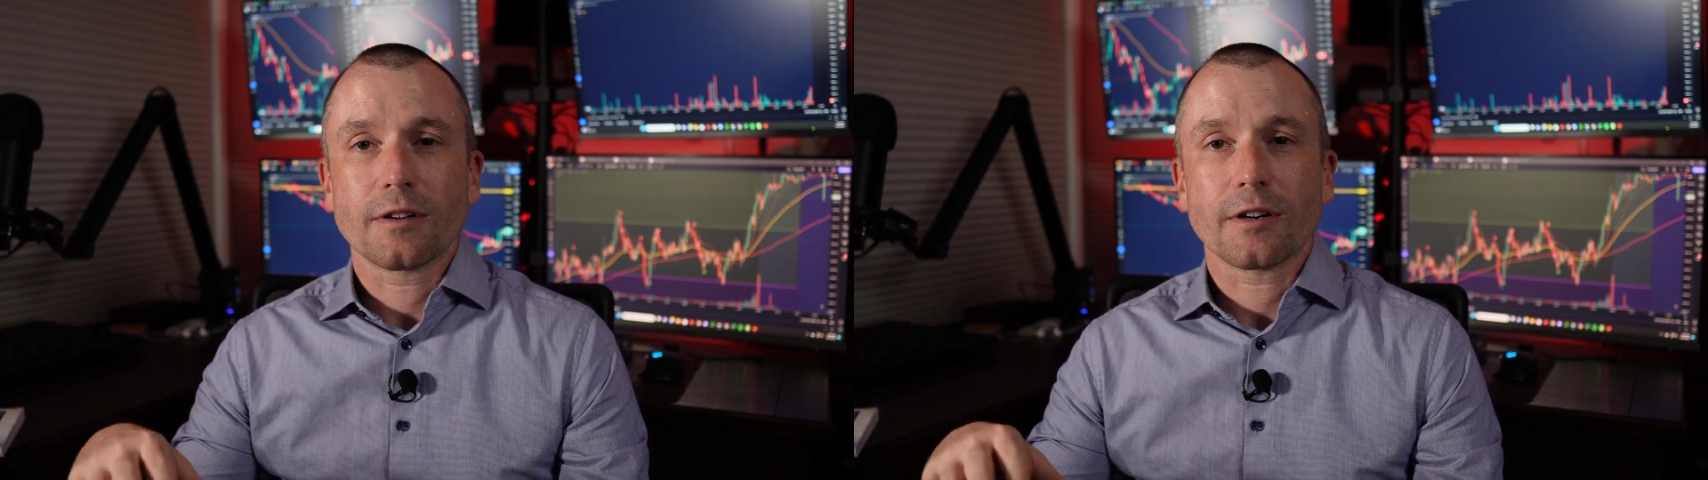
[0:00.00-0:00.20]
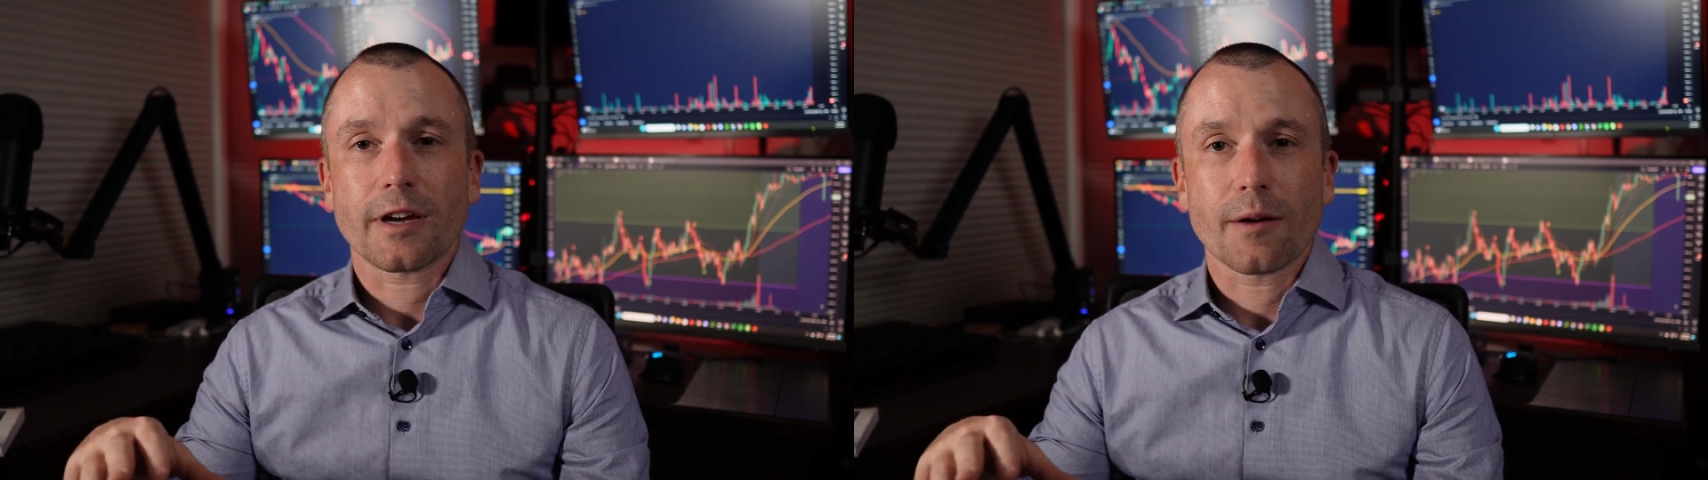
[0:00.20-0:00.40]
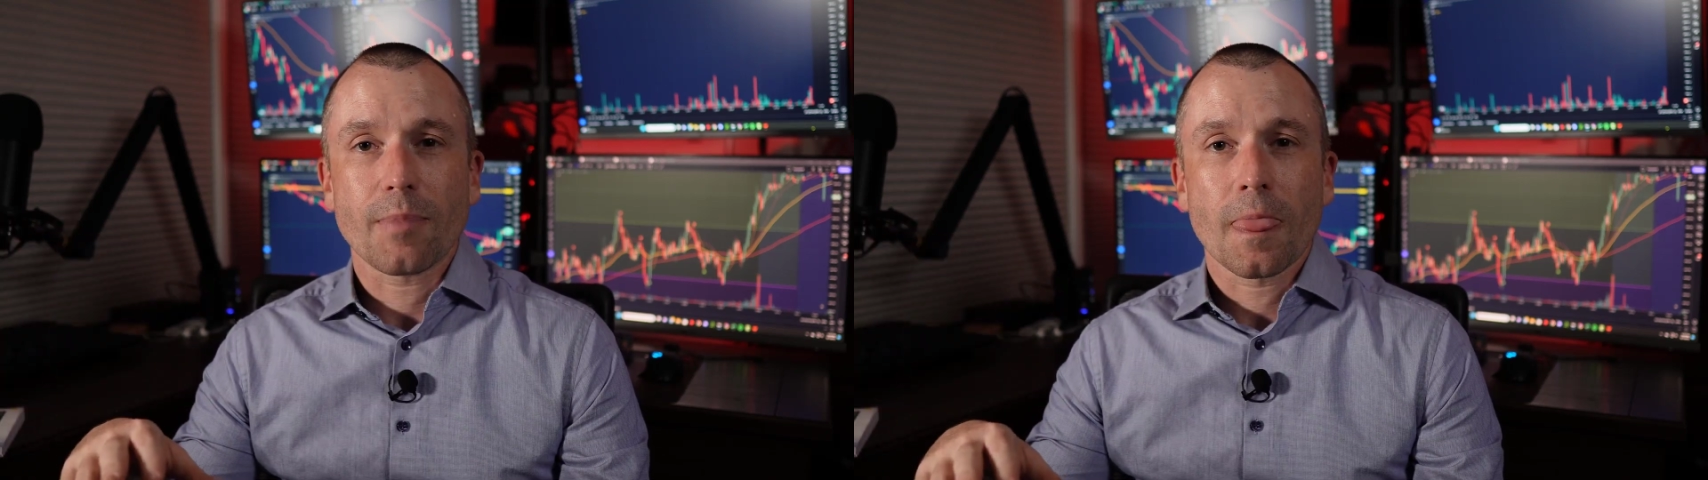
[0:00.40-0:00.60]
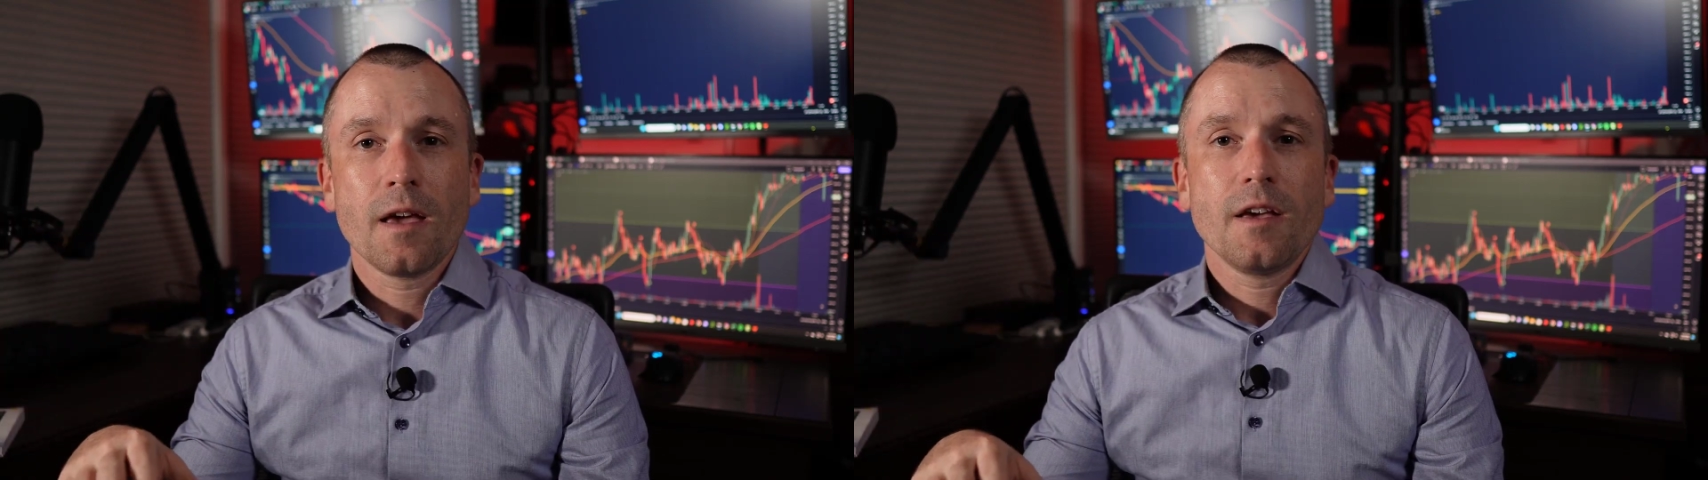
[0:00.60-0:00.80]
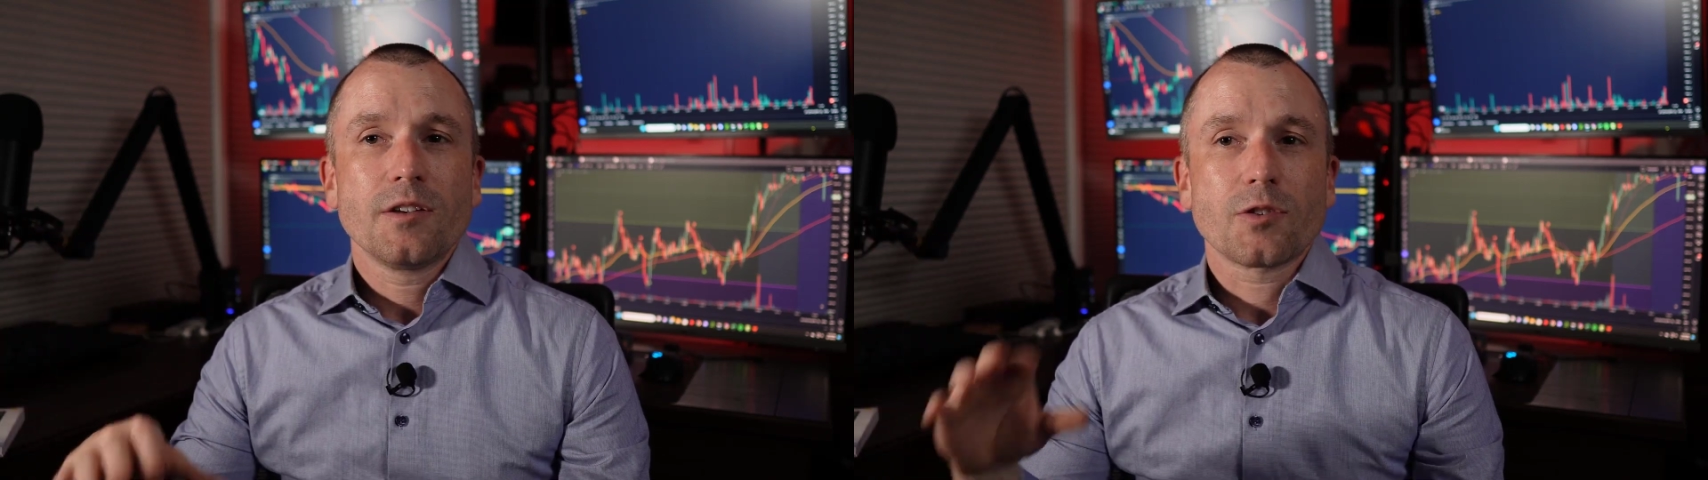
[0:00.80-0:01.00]
Okay,
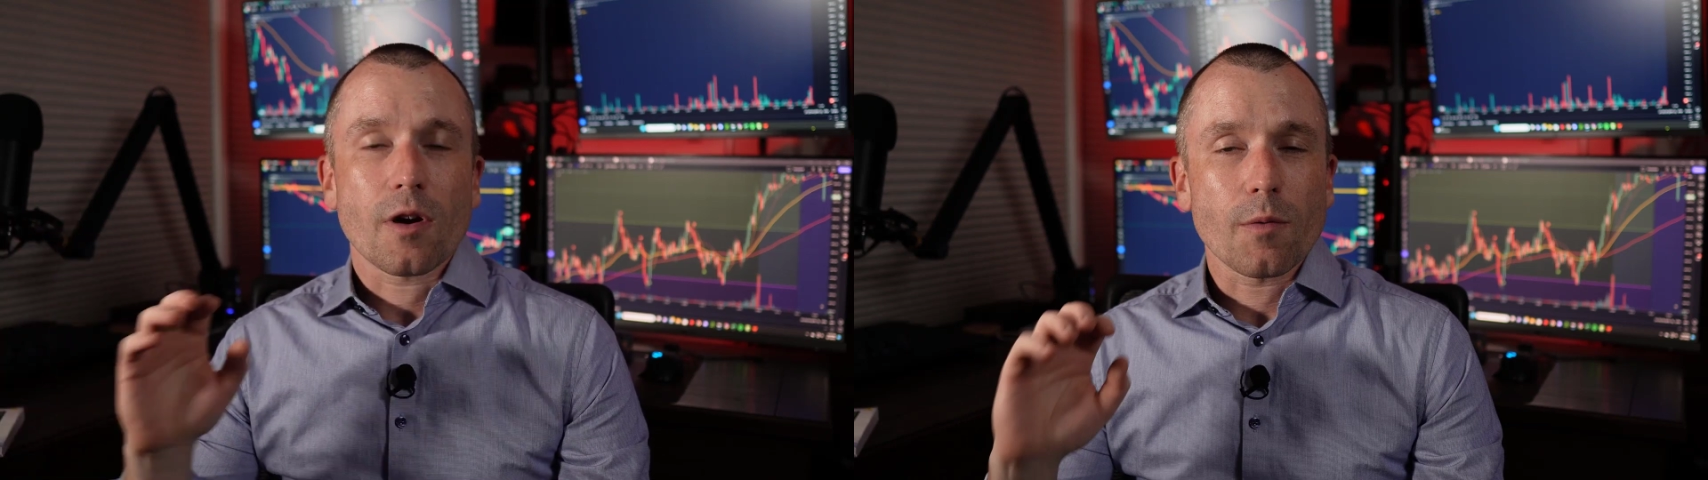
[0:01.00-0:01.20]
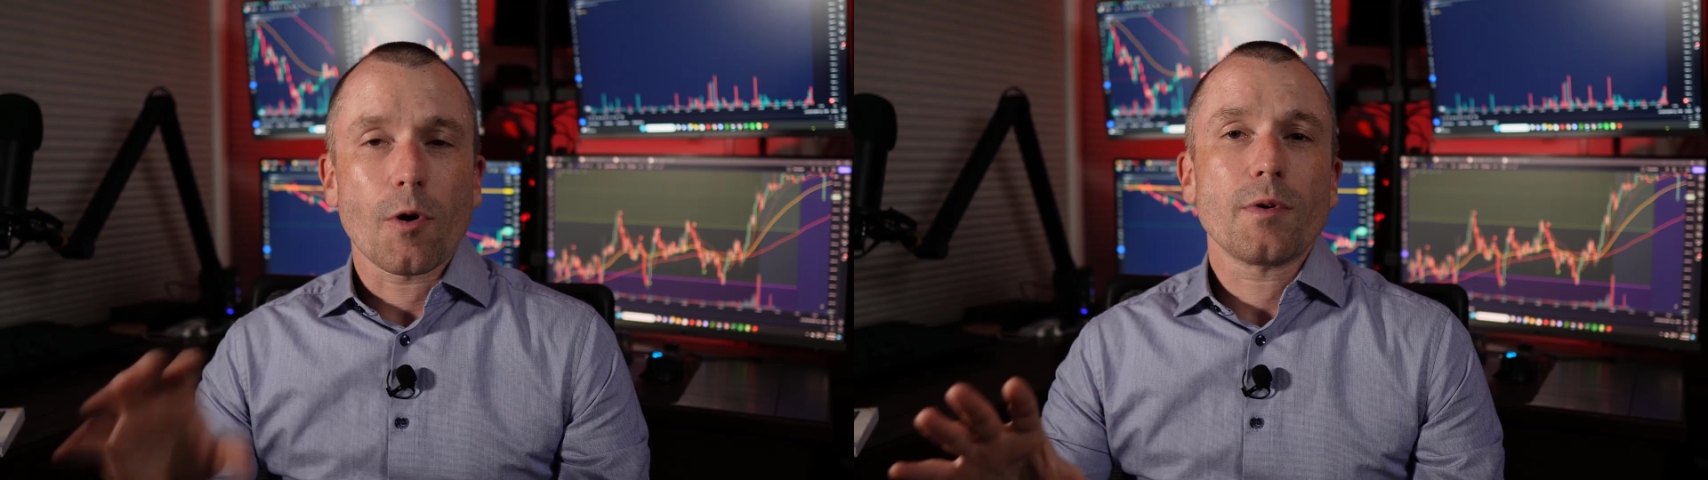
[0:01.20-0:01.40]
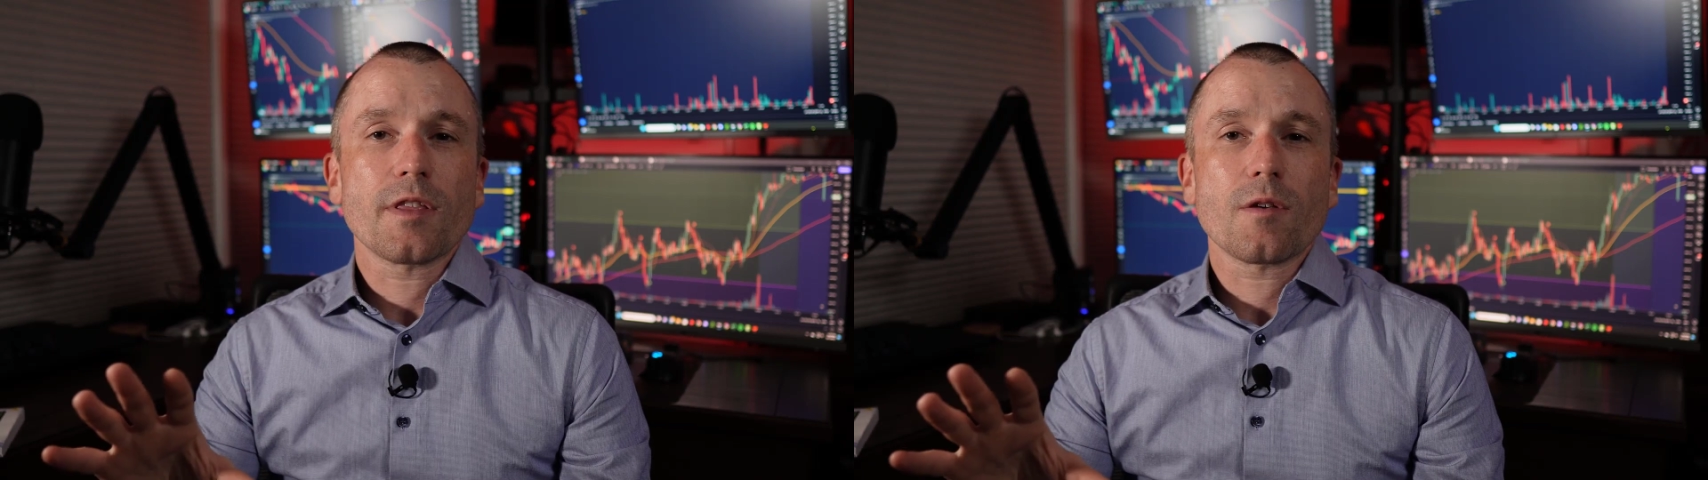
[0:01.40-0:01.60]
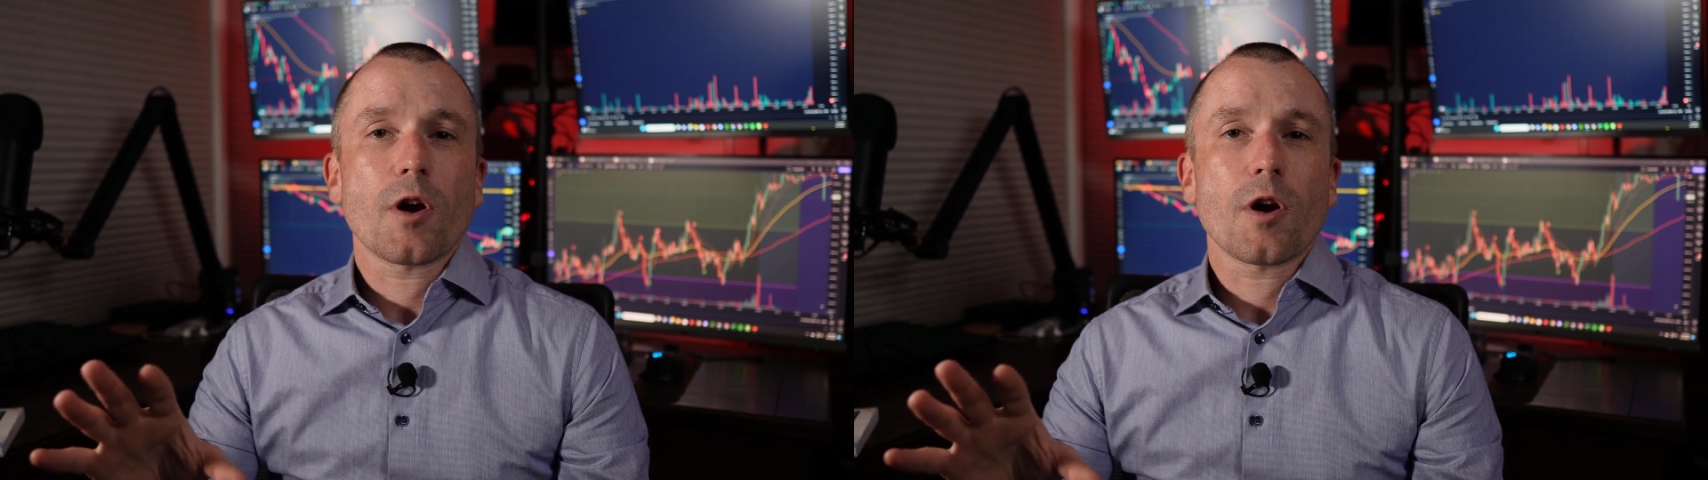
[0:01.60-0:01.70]
so every moment in the